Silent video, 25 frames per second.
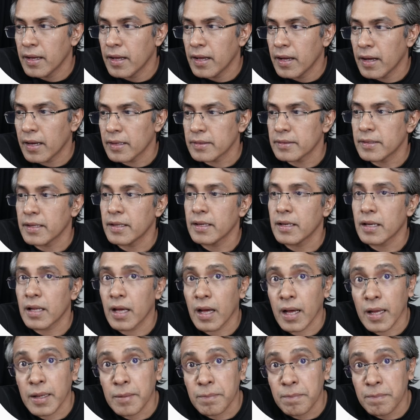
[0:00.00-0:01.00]
and then
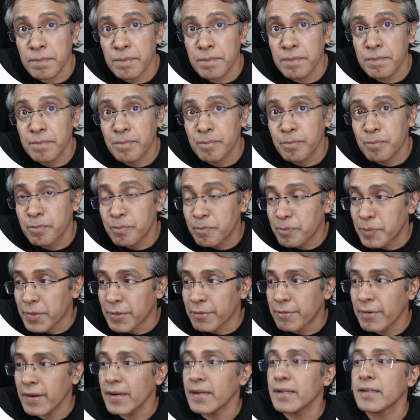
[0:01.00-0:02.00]
I
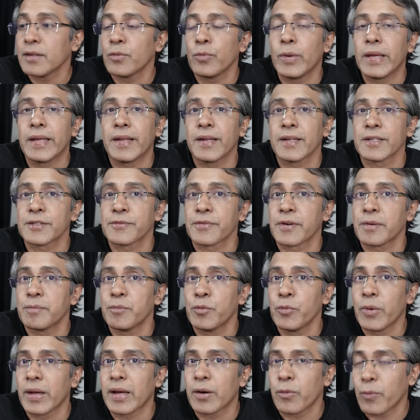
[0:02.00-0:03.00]
prevent the weakness from
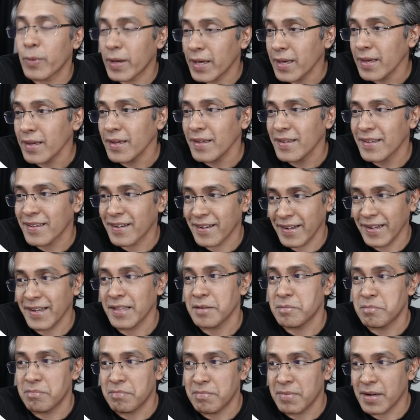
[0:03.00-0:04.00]
moving away, right?
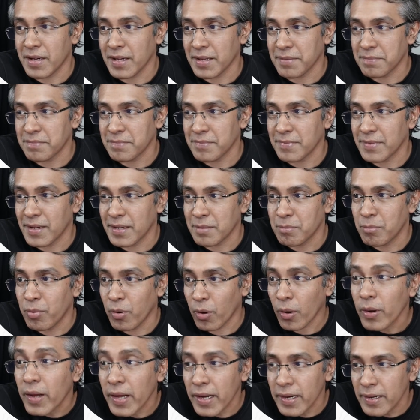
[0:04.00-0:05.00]
I
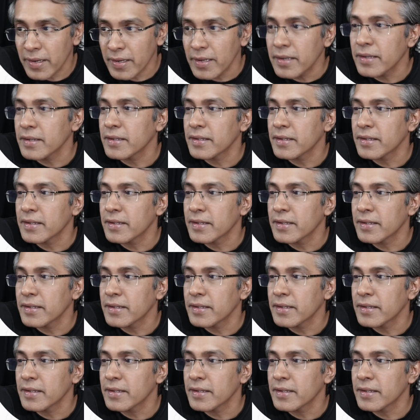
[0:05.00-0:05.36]
blockade it,